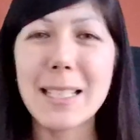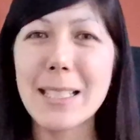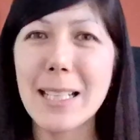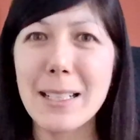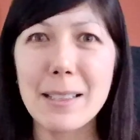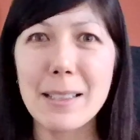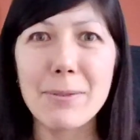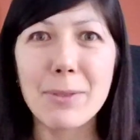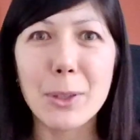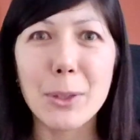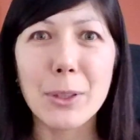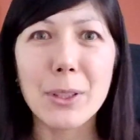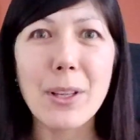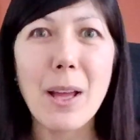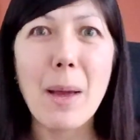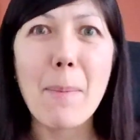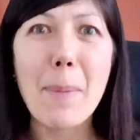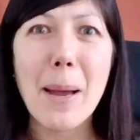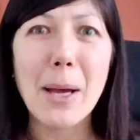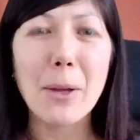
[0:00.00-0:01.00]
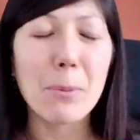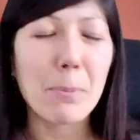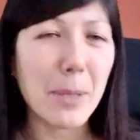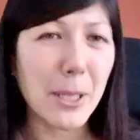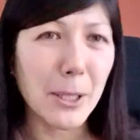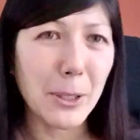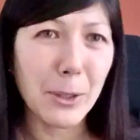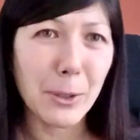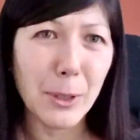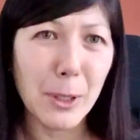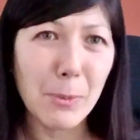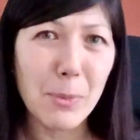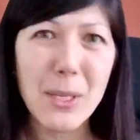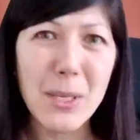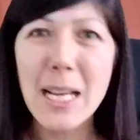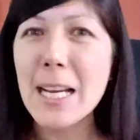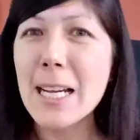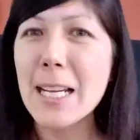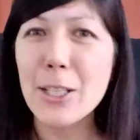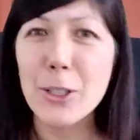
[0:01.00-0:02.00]
that I've learned about peer groups,
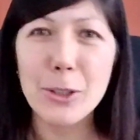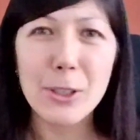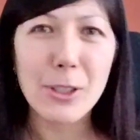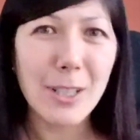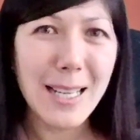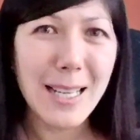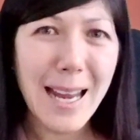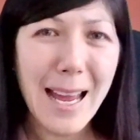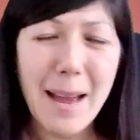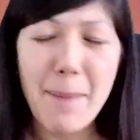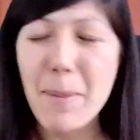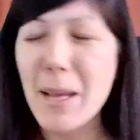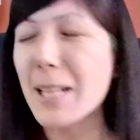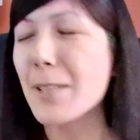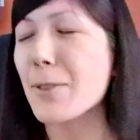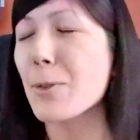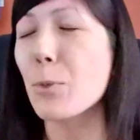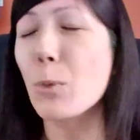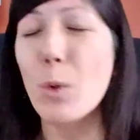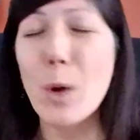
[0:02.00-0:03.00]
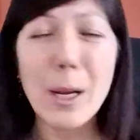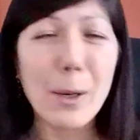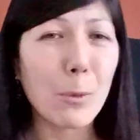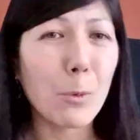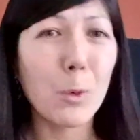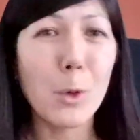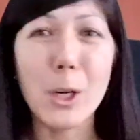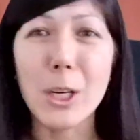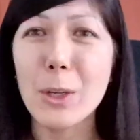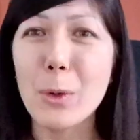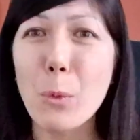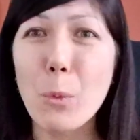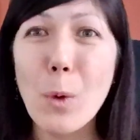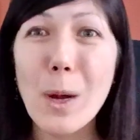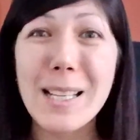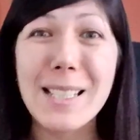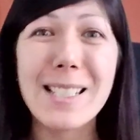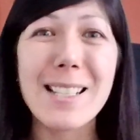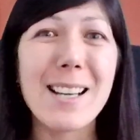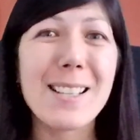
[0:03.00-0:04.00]
their dynamics, what work,
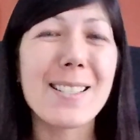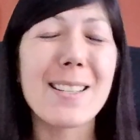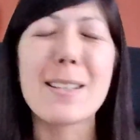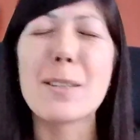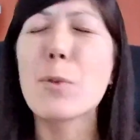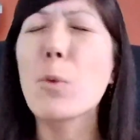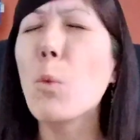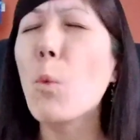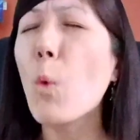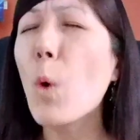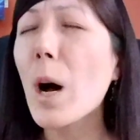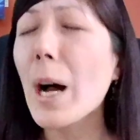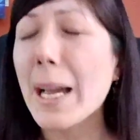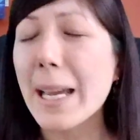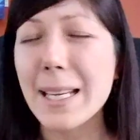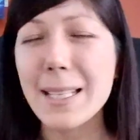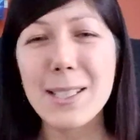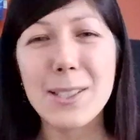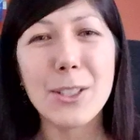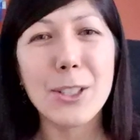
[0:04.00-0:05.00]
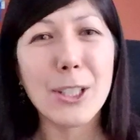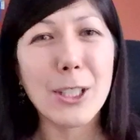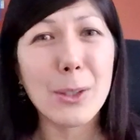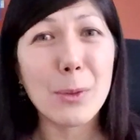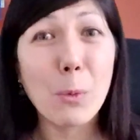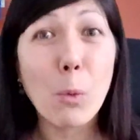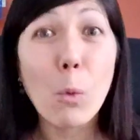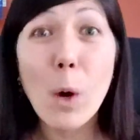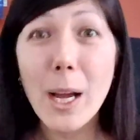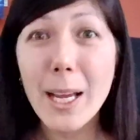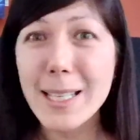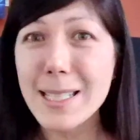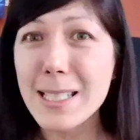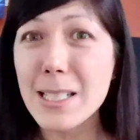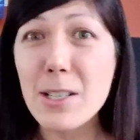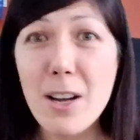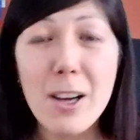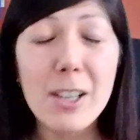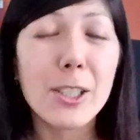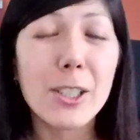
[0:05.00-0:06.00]
what doesn't, why it's good, why it's
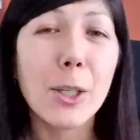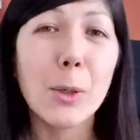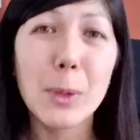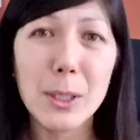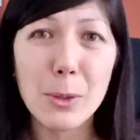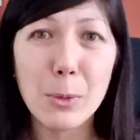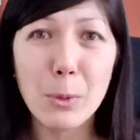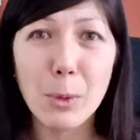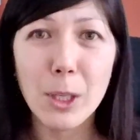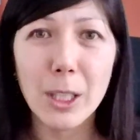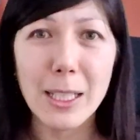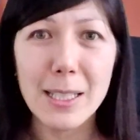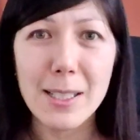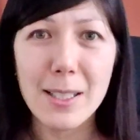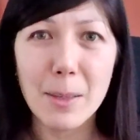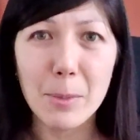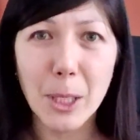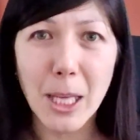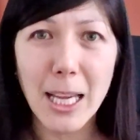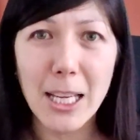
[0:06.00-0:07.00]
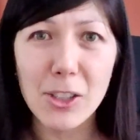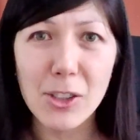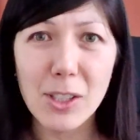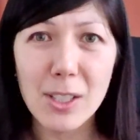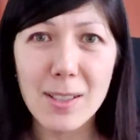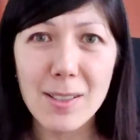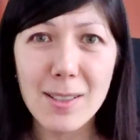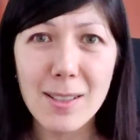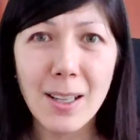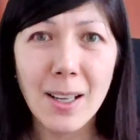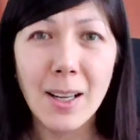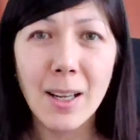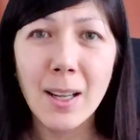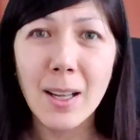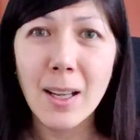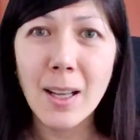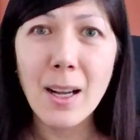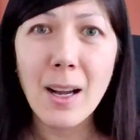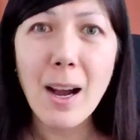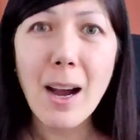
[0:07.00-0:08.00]
not going to work in some occasions.
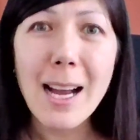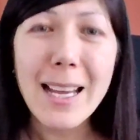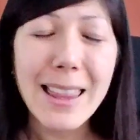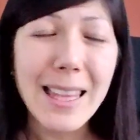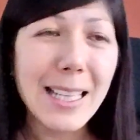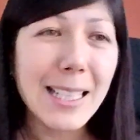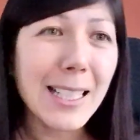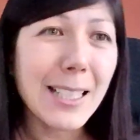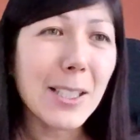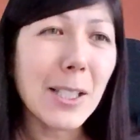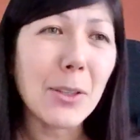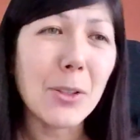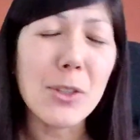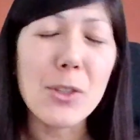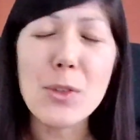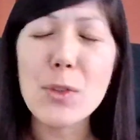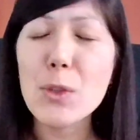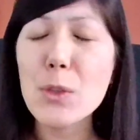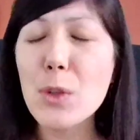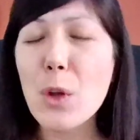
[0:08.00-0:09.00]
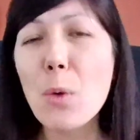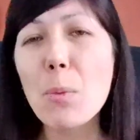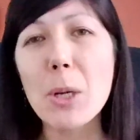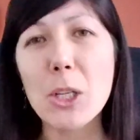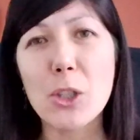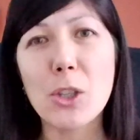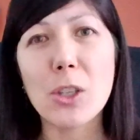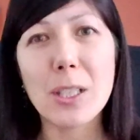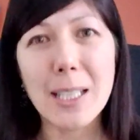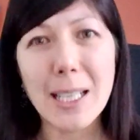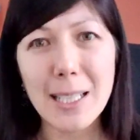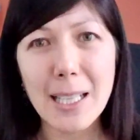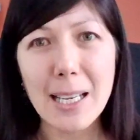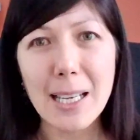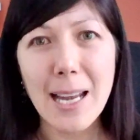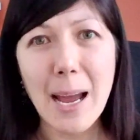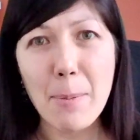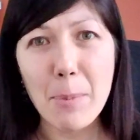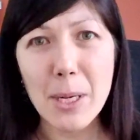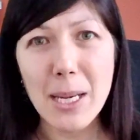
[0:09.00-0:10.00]
I think that there is so much good that
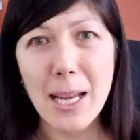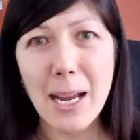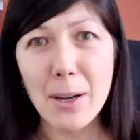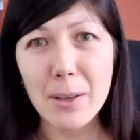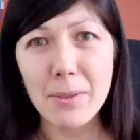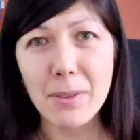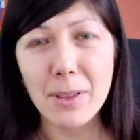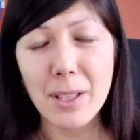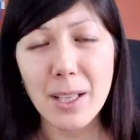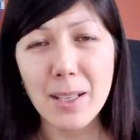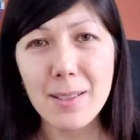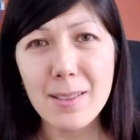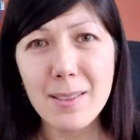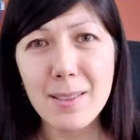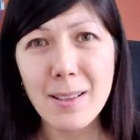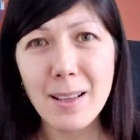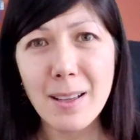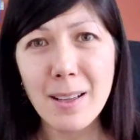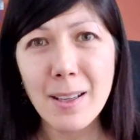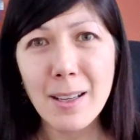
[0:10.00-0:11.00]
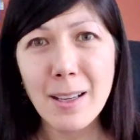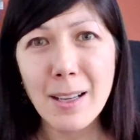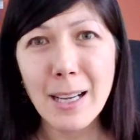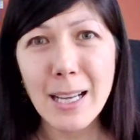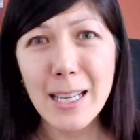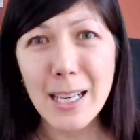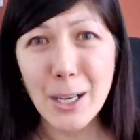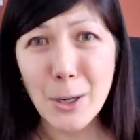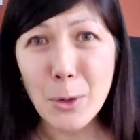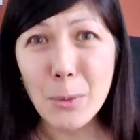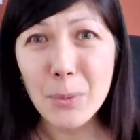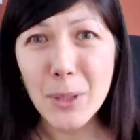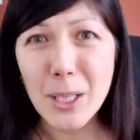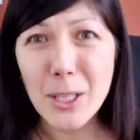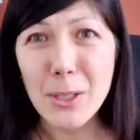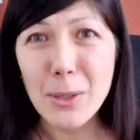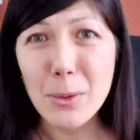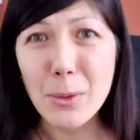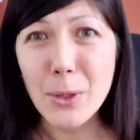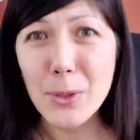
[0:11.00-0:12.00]
can happen out of this. And I hope that
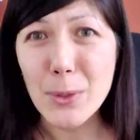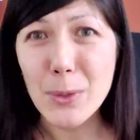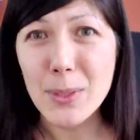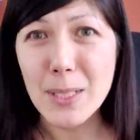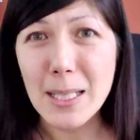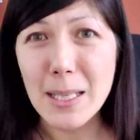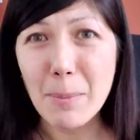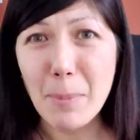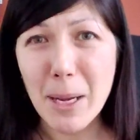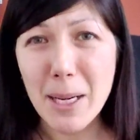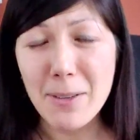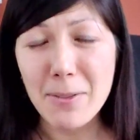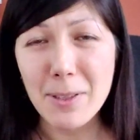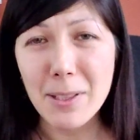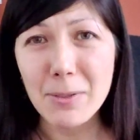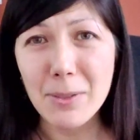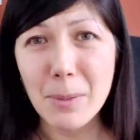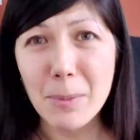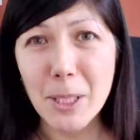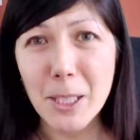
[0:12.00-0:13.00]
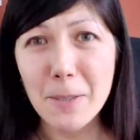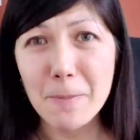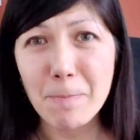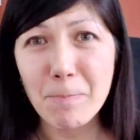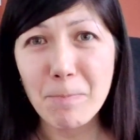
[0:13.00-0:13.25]
you also see the benefit from it.